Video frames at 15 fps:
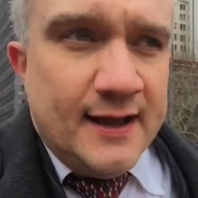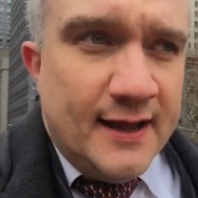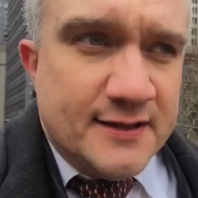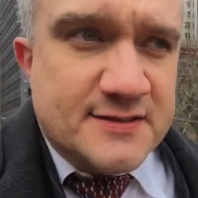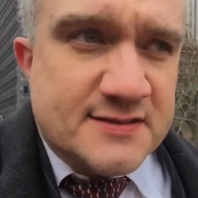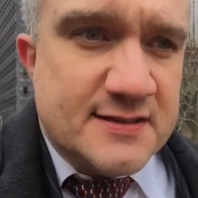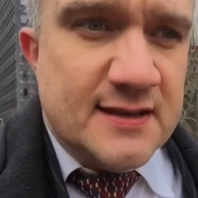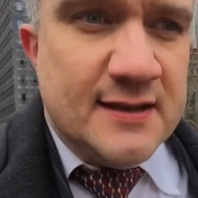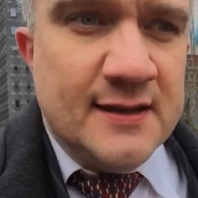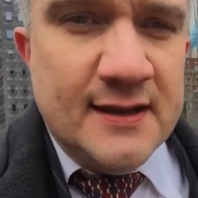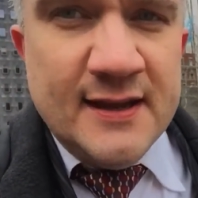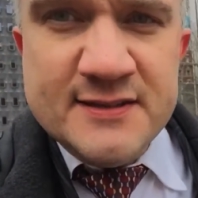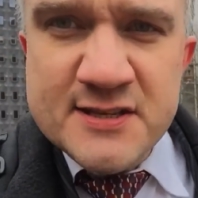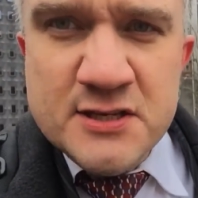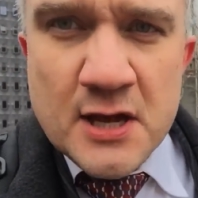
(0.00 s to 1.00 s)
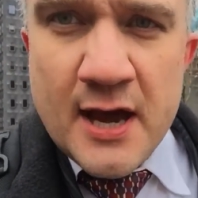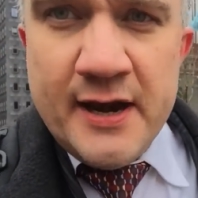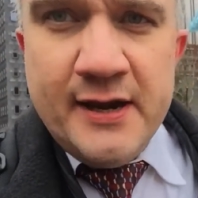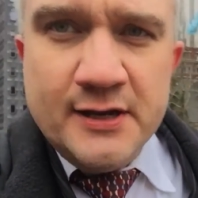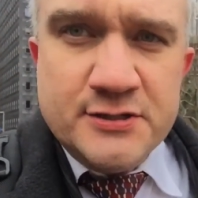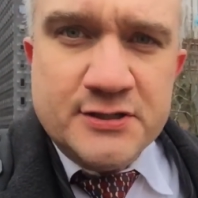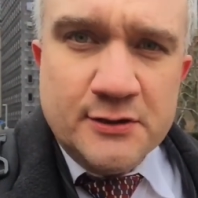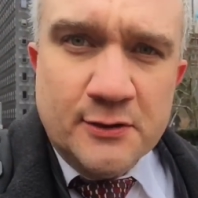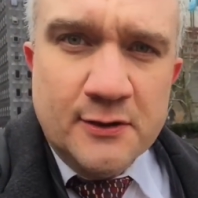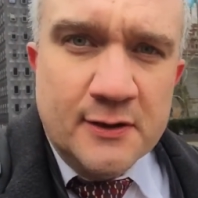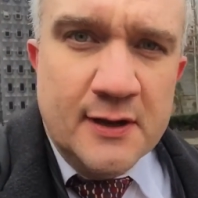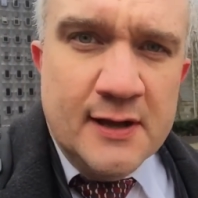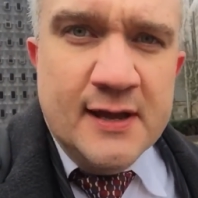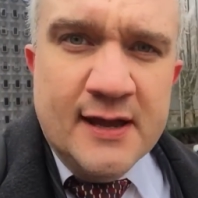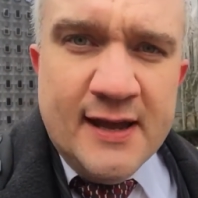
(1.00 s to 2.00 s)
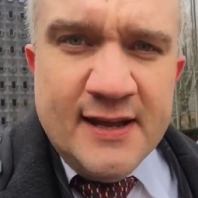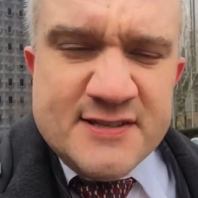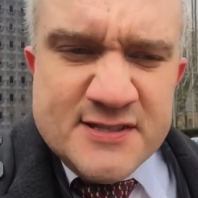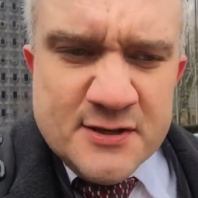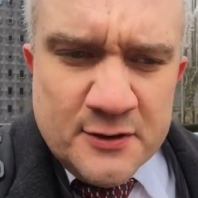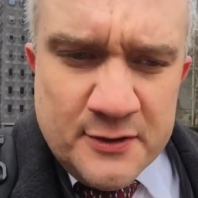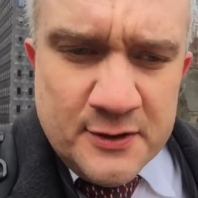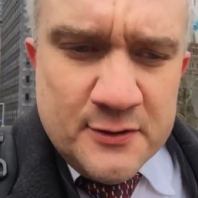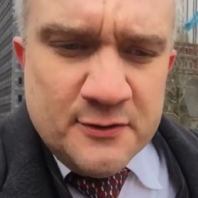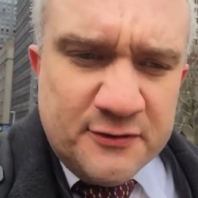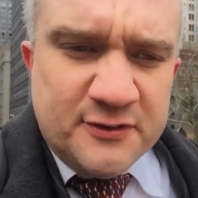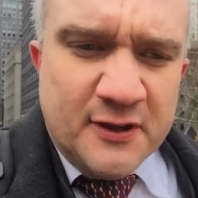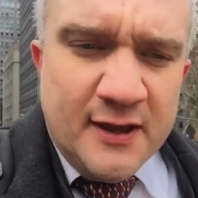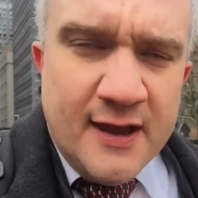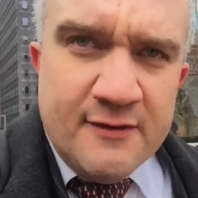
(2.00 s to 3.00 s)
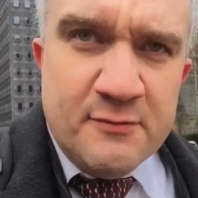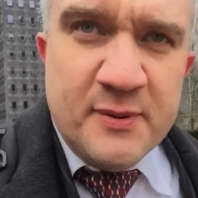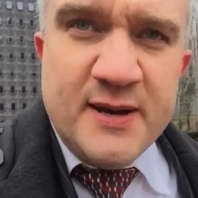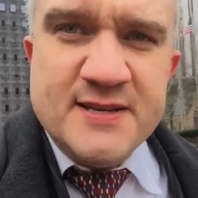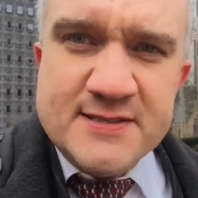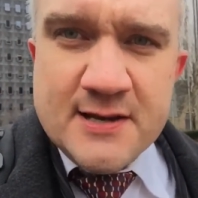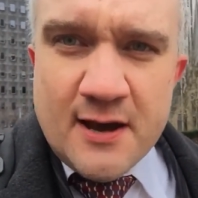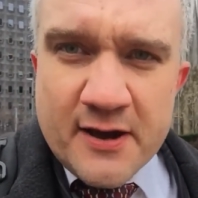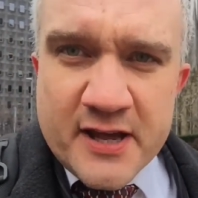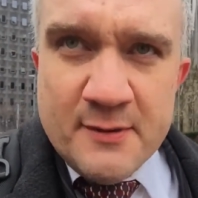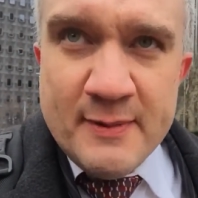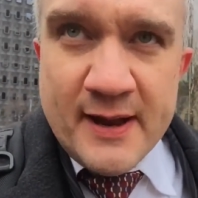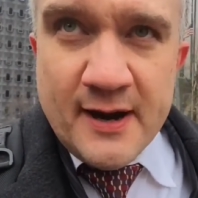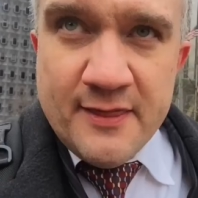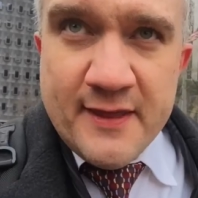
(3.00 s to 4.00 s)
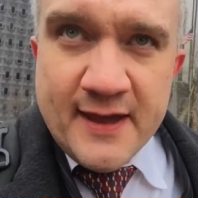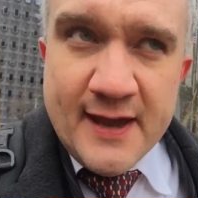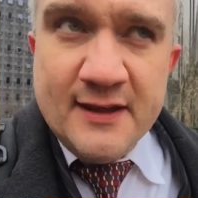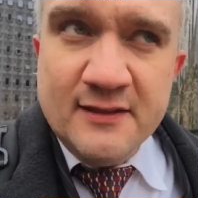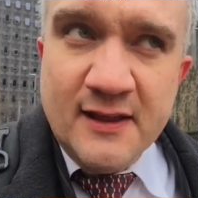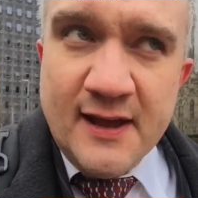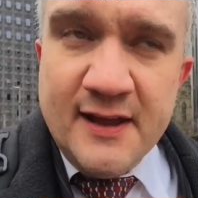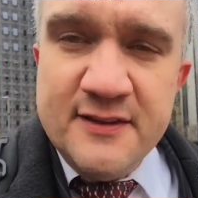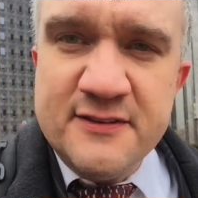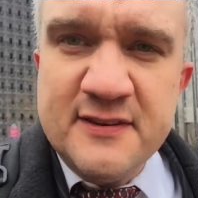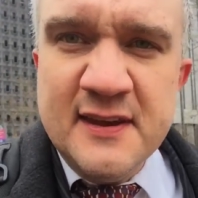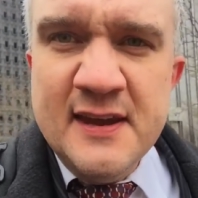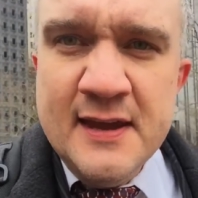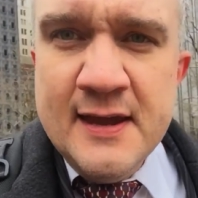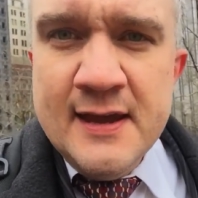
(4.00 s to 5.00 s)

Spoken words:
It's a non-issue. It's no news. Everybody's talking about it in the headlines.